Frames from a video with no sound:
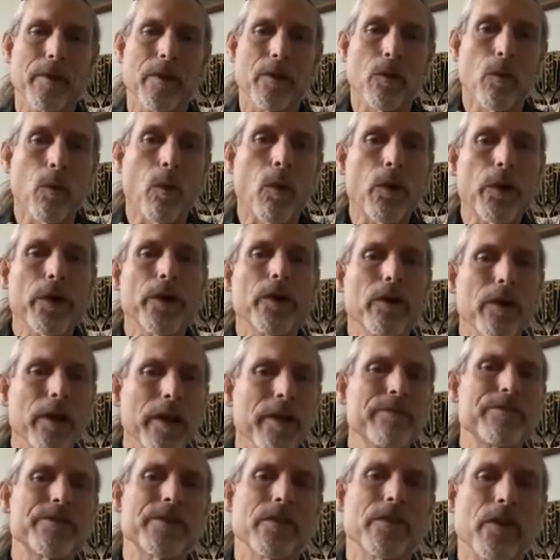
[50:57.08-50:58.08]
The warrior
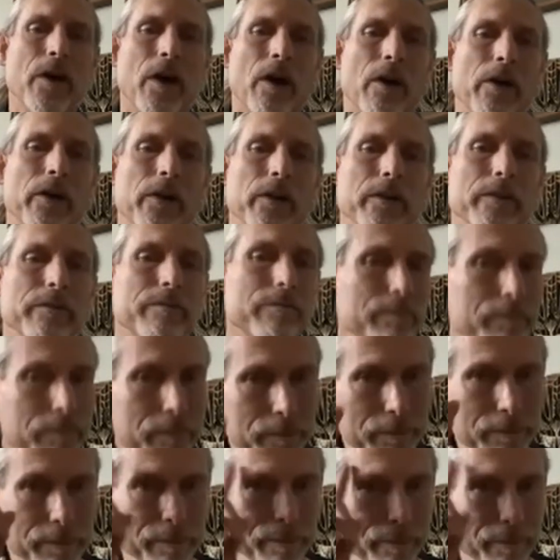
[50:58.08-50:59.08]
lives in the heart,
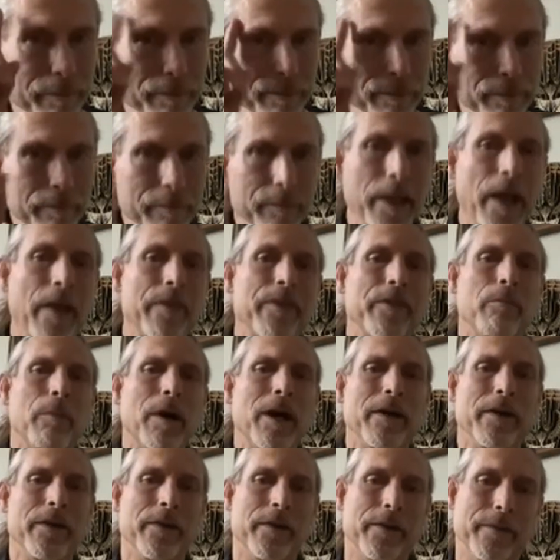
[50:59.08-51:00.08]
not the
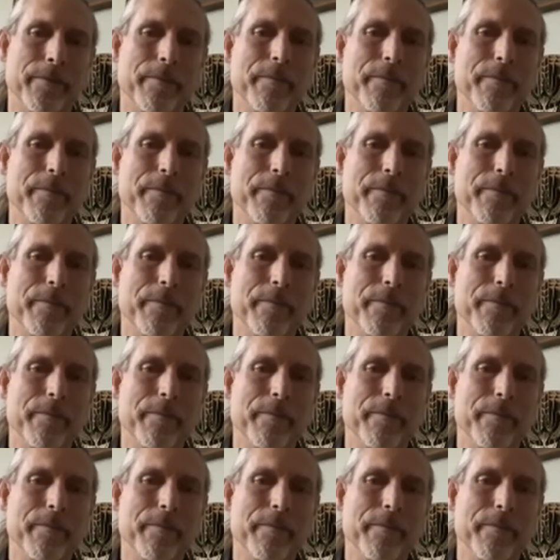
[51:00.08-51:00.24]
mind.